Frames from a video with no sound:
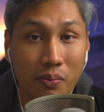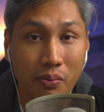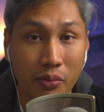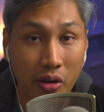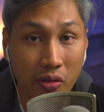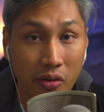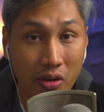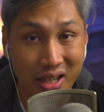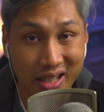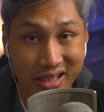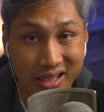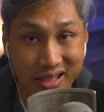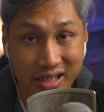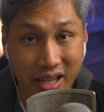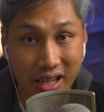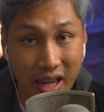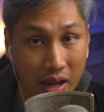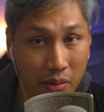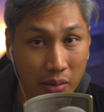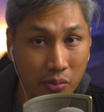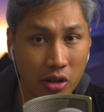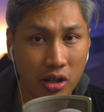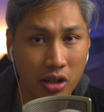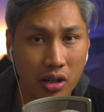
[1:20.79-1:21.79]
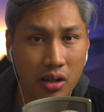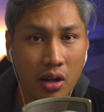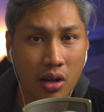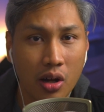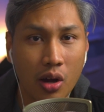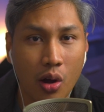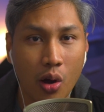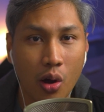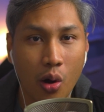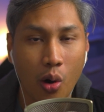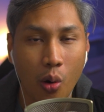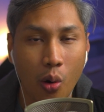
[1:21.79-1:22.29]
mirrorless camera,
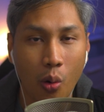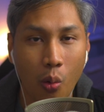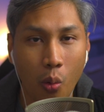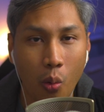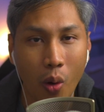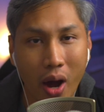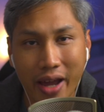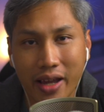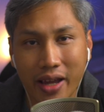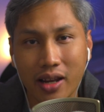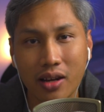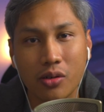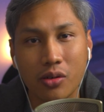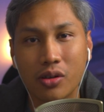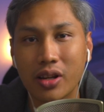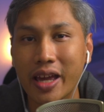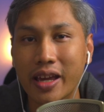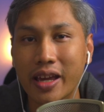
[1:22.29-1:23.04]
why look